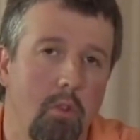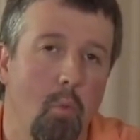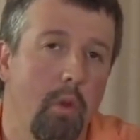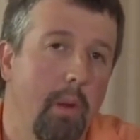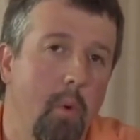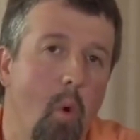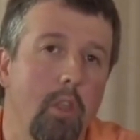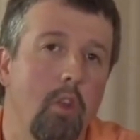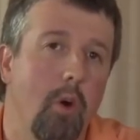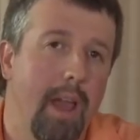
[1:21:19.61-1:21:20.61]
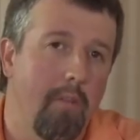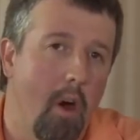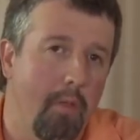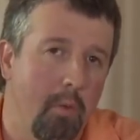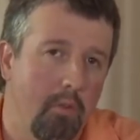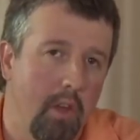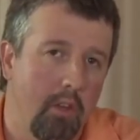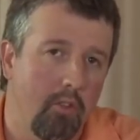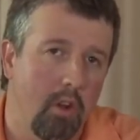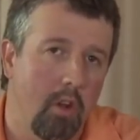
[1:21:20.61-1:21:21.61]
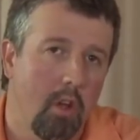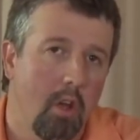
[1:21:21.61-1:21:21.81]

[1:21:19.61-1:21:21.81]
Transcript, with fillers: Well, number one, you don't have authorization.